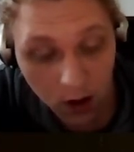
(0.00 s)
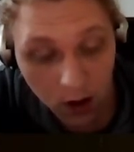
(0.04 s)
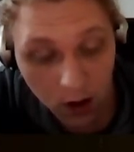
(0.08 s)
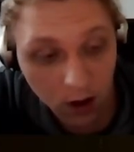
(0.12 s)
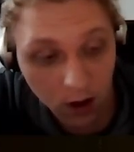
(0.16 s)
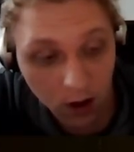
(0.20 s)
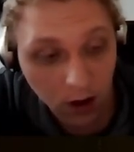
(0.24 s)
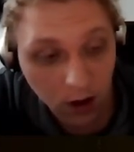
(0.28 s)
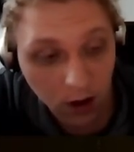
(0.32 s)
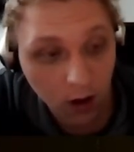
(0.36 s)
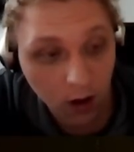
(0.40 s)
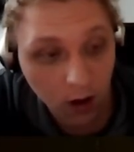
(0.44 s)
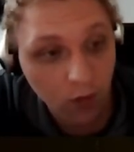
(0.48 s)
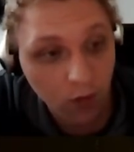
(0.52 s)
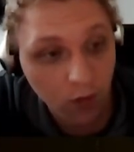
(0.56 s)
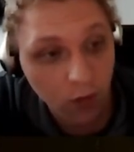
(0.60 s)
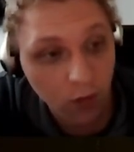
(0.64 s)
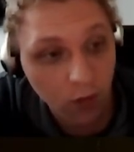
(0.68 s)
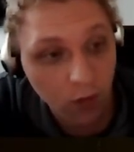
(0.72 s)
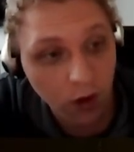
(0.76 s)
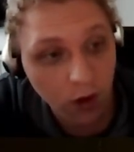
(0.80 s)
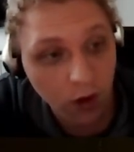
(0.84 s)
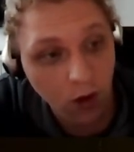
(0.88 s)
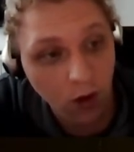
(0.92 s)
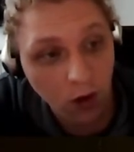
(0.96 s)
get it from
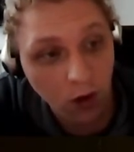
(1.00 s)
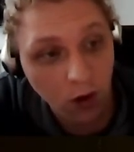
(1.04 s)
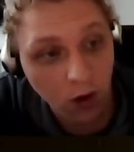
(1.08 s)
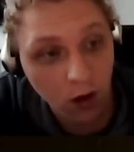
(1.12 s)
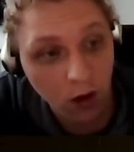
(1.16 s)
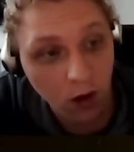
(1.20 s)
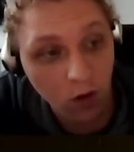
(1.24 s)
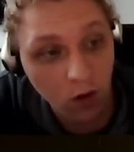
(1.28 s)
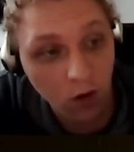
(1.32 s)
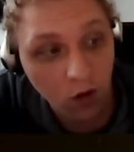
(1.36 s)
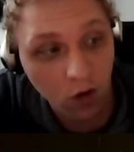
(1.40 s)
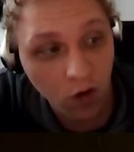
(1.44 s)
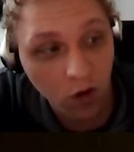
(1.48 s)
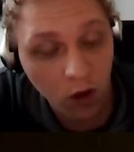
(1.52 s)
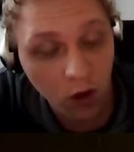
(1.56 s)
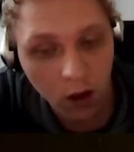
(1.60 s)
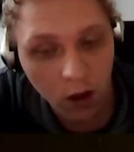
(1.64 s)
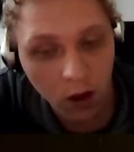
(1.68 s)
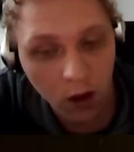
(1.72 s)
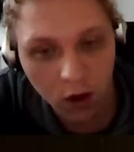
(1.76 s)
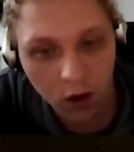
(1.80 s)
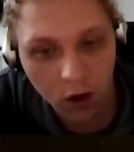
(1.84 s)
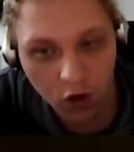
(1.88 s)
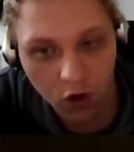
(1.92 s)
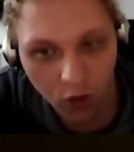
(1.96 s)
anyone else,
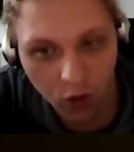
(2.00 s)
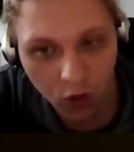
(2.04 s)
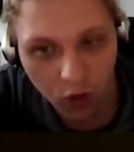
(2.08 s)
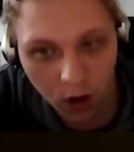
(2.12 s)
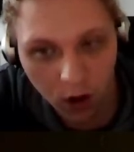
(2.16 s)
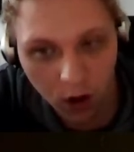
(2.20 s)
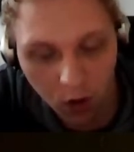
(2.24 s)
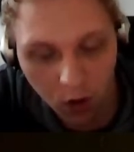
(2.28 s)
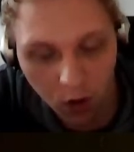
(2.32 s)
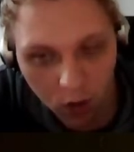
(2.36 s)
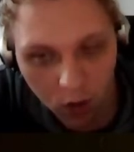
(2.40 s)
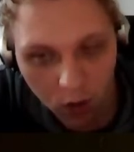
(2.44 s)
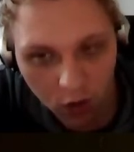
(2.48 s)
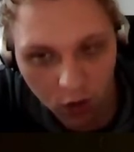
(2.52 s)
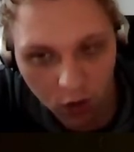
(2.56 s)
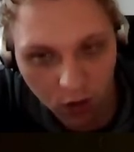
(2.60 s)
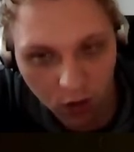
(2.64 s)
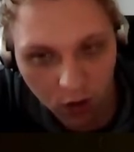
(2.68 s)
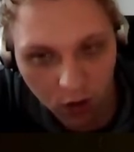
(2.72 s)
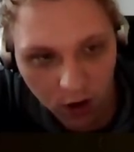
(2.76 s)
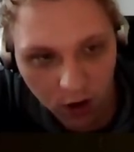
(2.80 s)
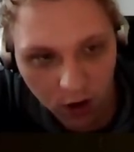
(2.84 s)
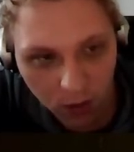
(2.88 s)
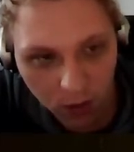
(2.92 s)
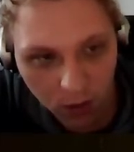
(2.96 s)
try
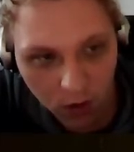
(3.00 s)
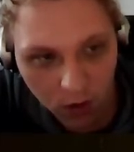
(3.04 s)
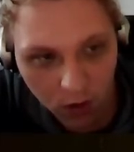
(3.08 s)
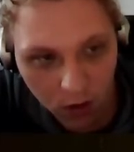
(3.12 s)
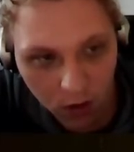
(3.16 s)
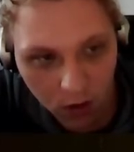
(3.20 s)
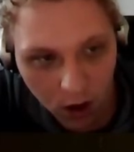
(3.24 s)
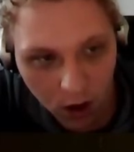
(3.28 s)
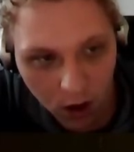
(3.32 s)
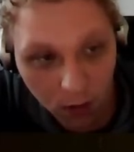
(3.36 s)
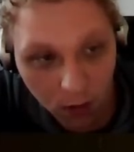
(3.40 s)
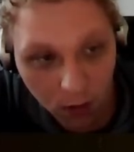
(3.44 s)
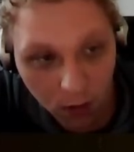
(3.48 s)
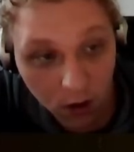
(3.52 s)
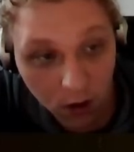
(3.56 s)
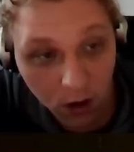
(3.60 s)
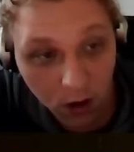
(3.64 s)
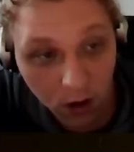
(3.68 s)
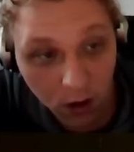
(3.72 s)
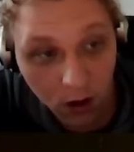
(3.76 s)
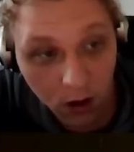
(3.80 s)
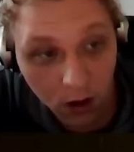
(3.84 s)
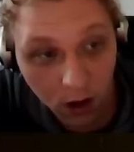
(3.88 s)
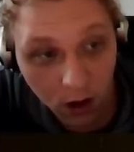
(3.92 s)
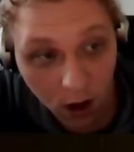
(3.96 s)
ordering them online, but
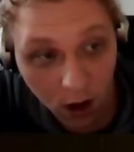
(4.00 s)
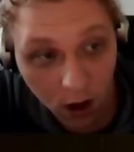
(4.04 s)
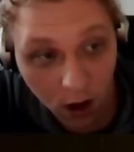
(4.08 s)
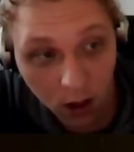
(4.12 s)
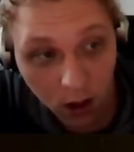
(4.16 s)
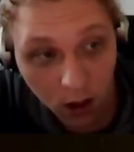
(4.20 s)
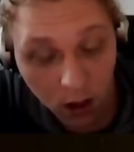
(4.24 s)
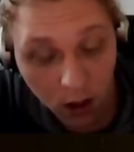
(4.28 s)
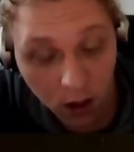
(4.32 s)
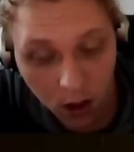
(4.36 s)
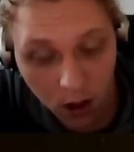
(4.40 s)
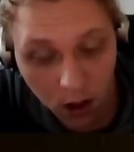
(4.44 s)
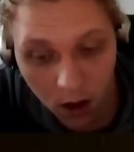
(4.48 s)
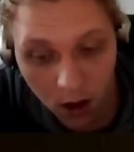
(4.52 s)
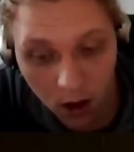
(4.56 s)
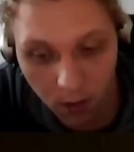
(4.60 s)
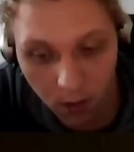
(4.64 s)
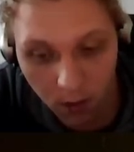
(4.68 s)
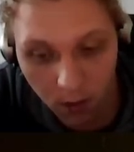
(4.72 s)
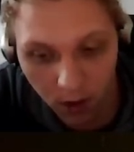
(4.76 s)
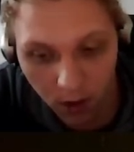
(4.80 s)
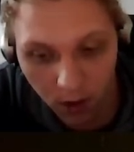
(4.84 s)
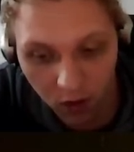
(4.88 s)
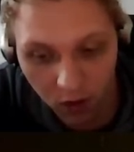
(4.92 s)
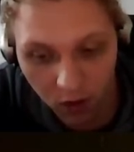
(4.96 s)
good luck,
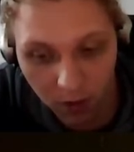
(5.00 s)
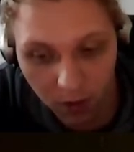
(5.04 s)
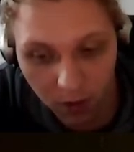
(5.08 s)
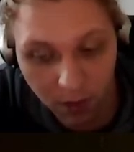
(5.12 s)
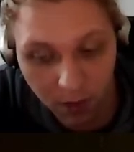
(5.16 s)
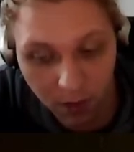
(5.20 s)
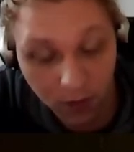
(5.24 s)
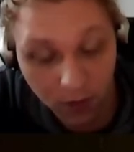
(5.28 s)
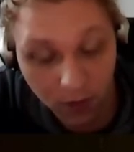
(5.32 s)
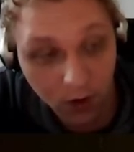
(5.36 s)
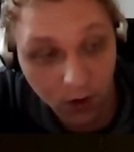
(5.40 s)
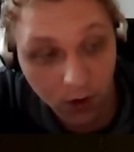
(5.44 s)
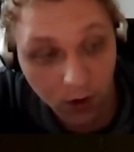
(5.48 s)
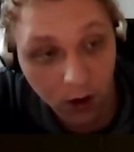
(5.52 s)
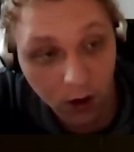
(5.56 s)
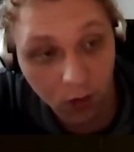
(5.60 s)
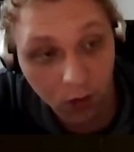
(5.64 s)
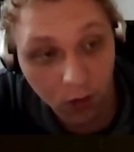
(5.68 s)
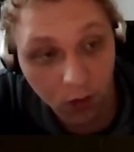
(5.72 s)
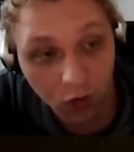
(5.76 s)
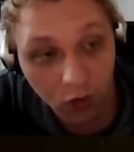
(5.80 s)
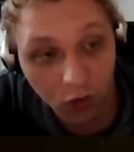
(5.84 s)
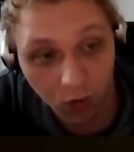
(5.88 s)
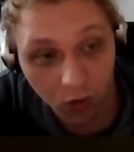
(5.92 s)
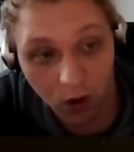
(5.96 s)
because people will now
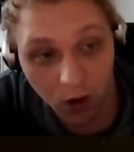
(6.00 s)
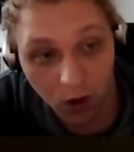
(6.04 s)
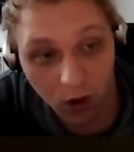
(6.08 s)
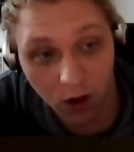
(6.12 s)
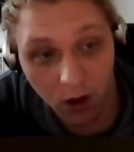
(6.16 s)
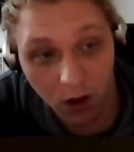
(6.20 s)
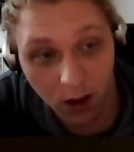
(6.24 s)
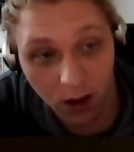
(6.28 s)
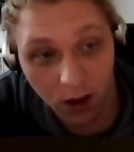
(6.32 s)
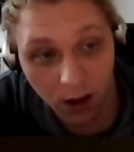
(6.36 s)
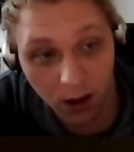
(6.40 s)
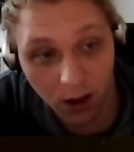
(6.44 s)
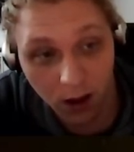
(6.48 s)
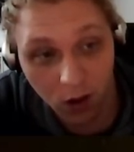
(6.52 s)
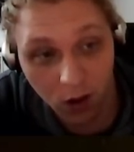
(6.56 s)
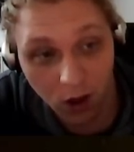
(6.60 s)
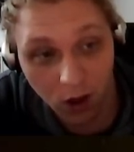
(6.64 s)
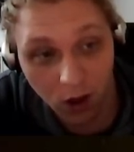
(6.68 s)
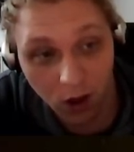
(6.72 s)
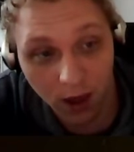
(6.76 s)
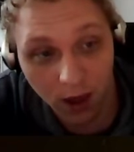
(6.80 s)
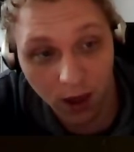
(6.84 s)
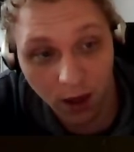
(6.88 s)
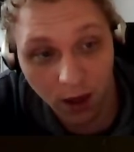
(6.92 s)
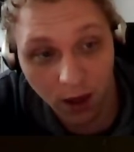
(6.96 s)
try
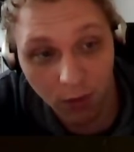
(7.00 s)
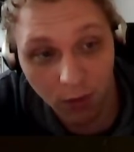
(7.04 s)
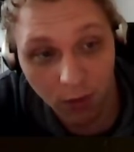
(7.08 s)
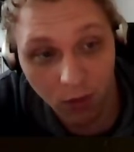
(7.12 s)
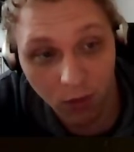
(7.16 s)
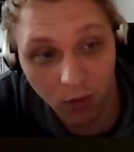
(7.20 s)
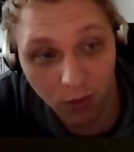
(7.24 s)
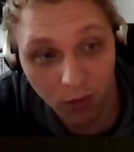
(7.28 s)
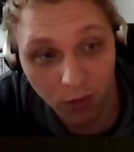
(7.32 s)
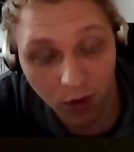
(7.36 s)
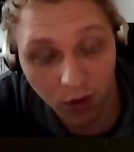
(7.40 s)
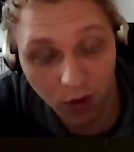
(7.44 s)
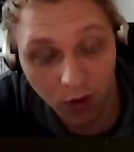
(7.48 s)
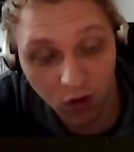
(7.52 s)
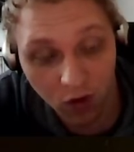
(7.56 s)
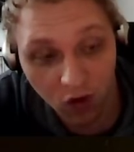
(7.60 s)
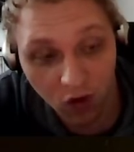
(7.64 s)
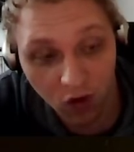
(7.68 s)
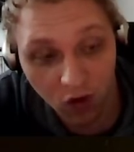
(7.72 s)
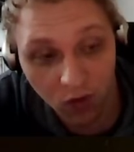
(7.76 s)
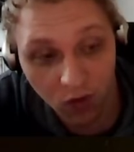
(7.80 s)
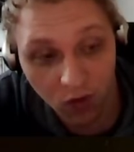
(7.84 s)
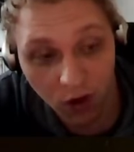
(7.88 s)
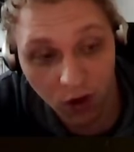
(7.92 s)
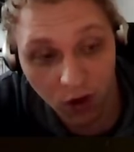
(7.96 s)
jacking up the prices
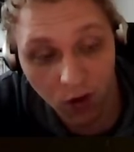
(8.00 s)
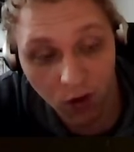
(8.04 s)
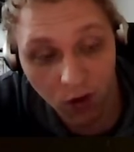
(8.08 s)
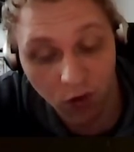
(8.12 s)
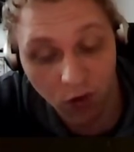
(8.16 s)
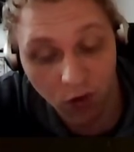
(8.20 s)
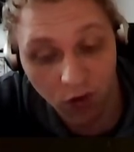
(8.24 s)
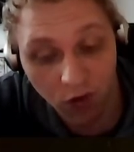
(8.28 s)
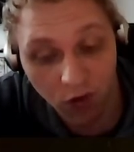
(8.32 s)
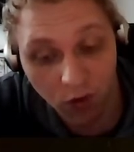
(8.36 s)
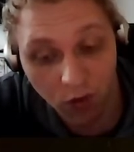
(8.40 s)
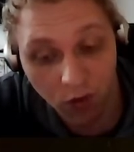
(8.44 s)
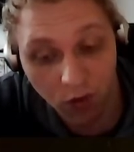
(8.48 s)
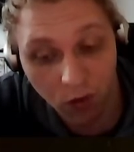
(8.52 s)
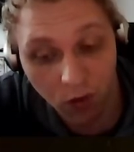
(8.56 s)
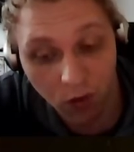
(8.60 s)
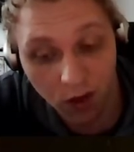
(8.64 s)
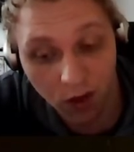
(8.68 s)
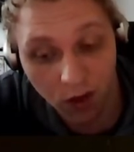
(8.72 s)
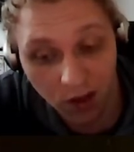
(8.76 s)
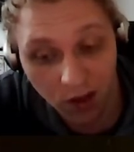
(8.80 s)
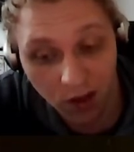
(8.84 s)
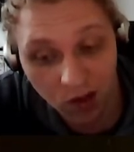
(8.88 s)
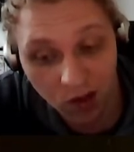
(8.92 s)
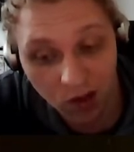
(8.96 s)
for the original
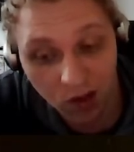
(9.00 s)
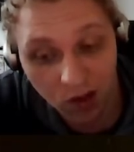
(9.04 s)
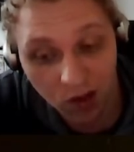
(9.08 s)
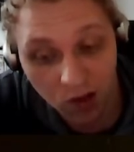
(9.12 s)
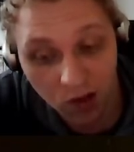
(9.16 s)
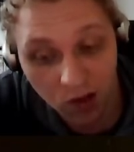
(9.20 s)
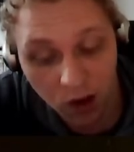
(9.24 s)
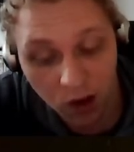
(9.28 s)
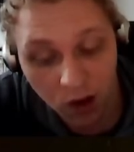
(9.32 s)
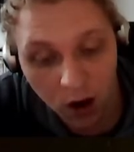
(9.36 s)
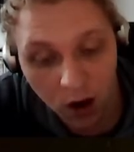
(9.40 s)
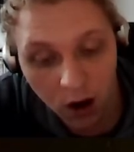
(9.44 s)
releases.